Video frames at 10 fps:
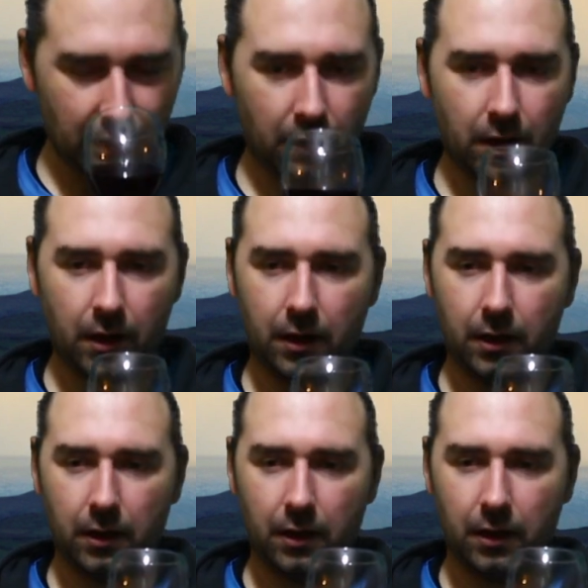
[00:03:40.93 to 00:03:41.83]

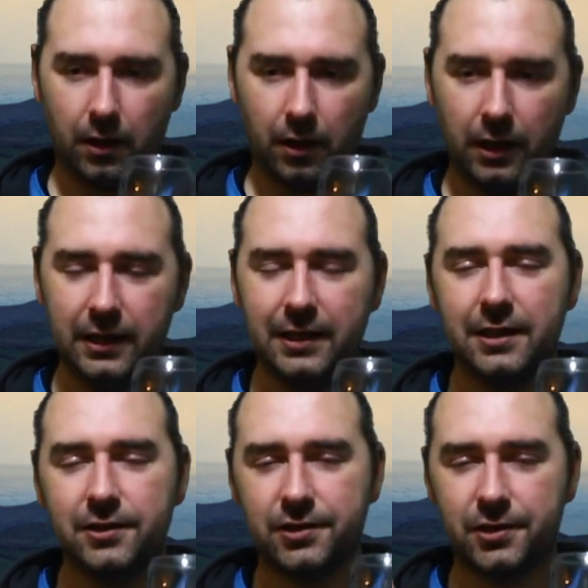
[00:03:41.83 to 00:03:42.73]
Oh,
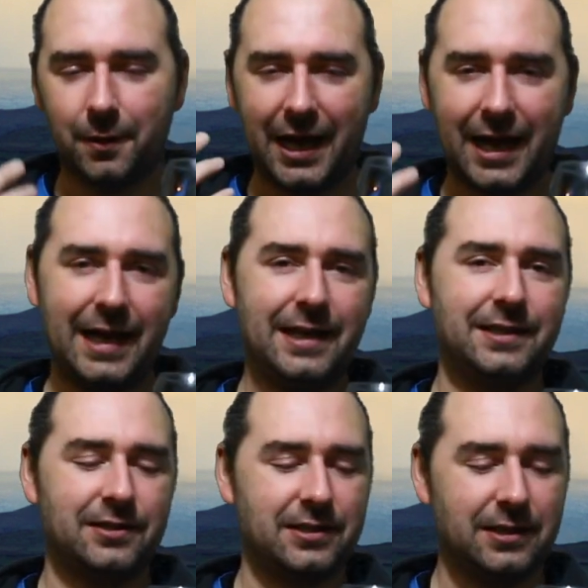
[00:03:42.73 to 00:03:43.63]
so it
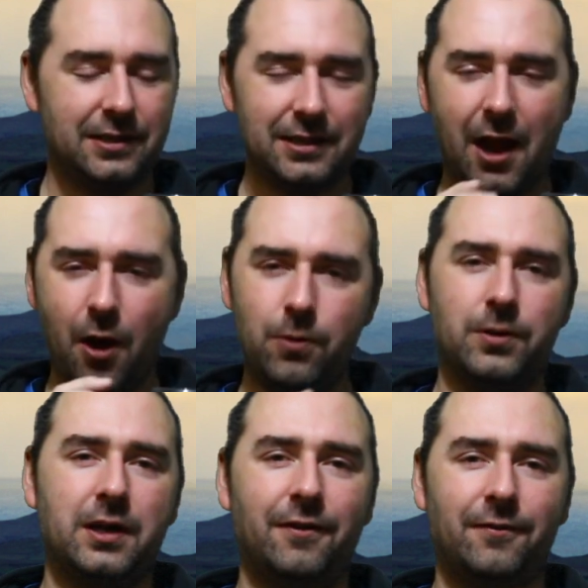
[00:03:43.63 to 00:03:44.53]
has, the
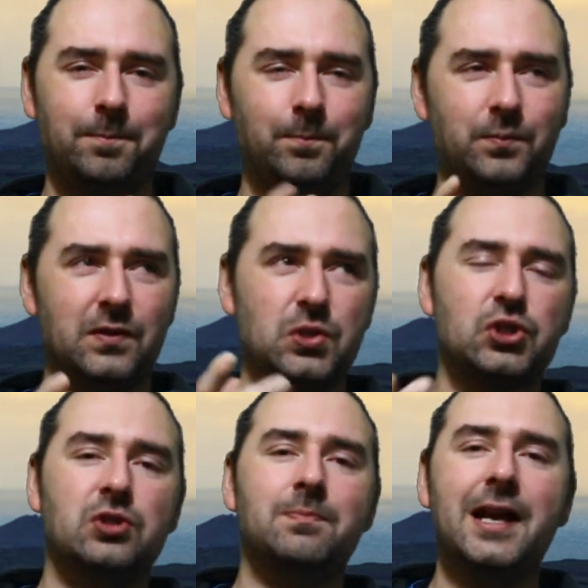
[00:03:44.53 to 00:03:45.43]
oak
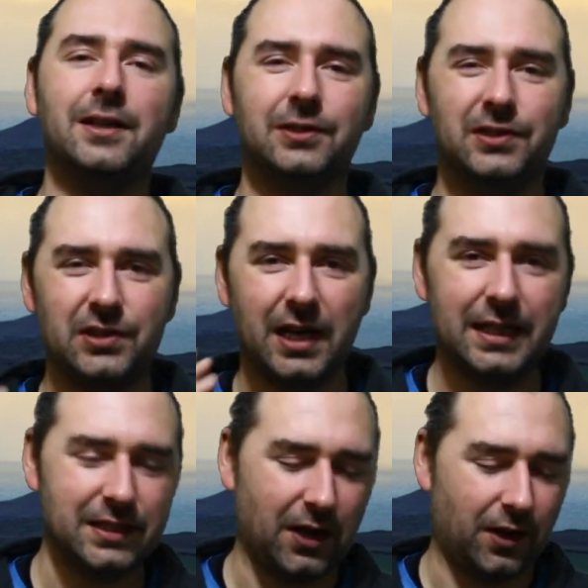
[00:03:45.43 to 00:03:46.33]
smell
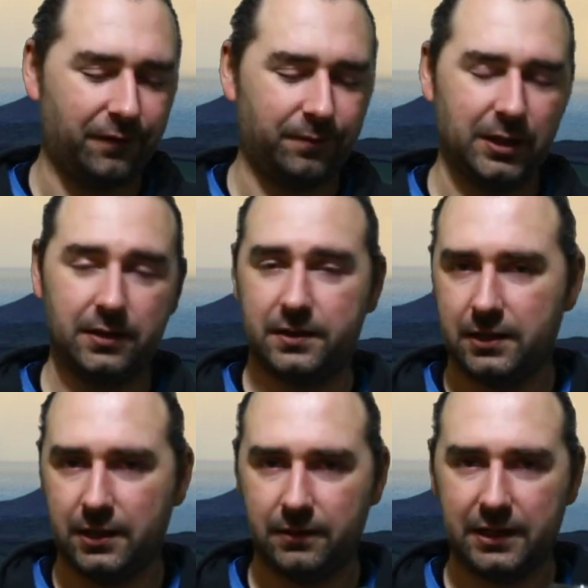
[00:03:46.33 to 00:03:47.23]
dies off
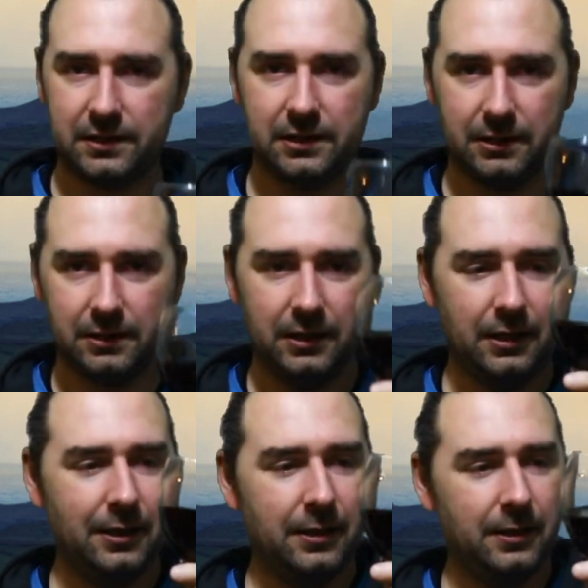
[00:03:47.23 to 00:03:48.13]
because, you know, that's the
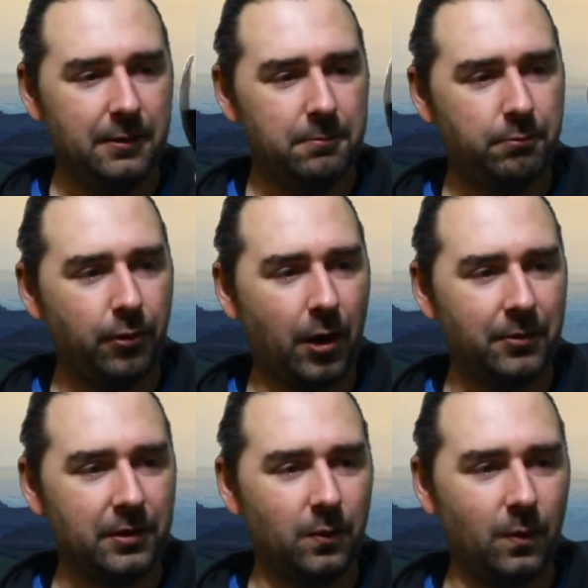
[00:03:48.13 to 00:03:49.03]

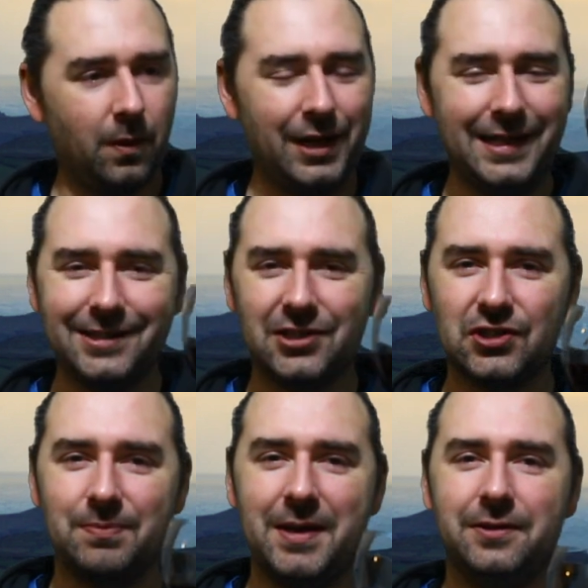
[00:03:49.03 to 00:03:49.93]
prominent one. It
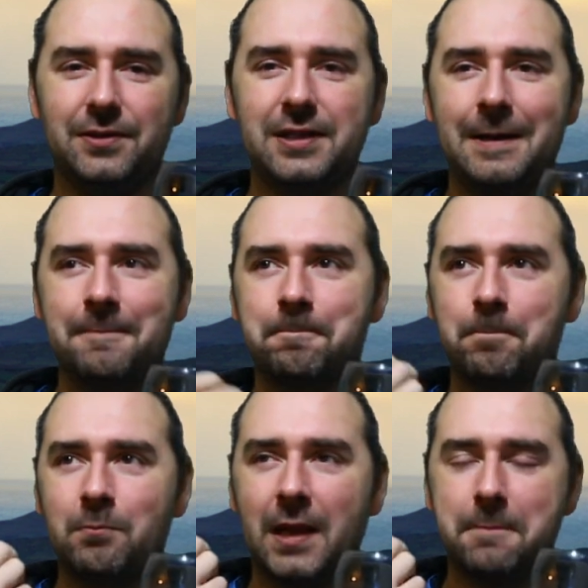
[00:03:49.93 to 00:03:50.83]
smells
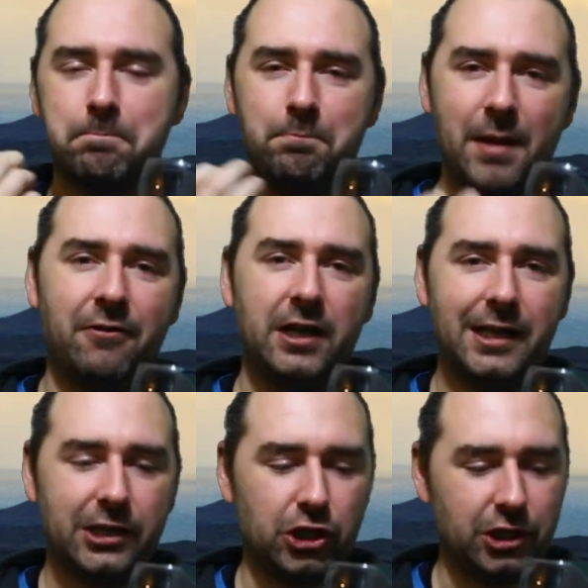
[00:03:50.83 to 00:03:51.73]

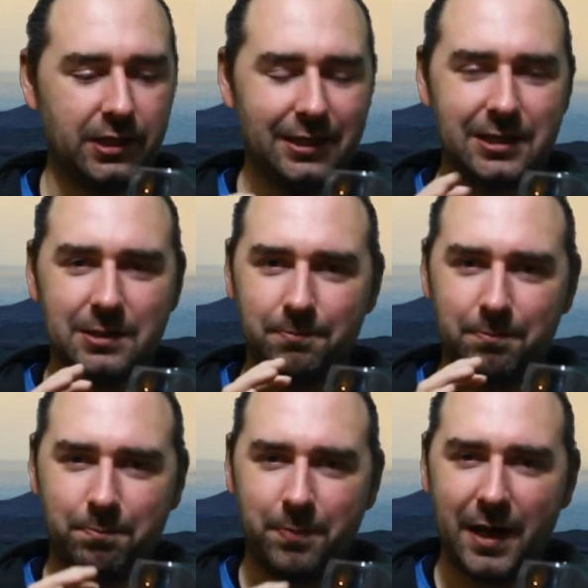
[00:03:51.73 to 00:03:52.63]
berry-ish. It's
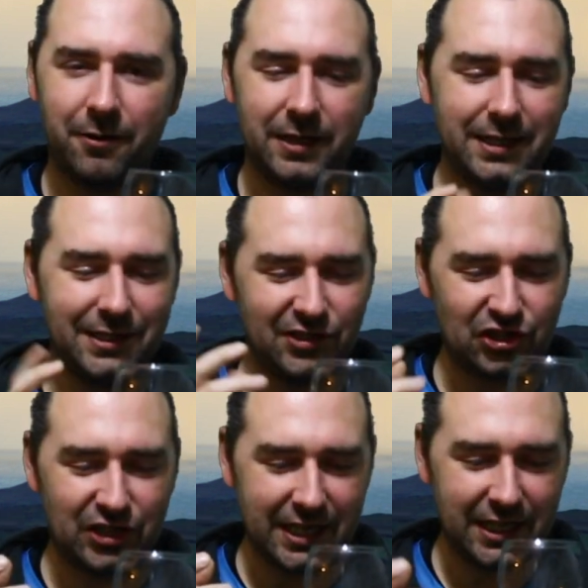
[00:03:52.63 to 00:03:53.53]
berry
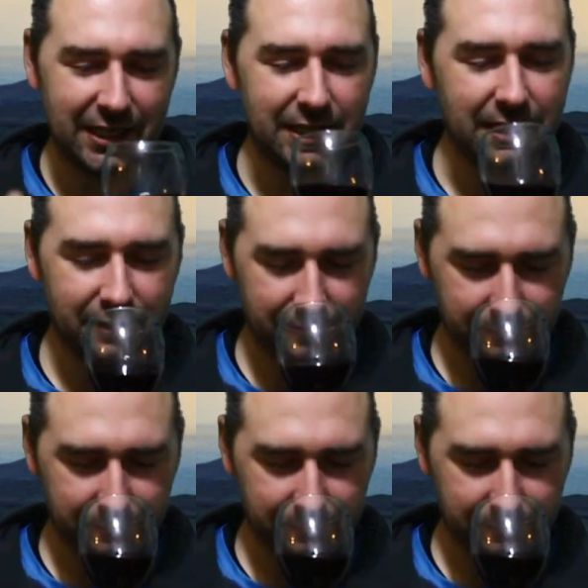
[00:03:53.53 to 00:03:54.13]
zingy.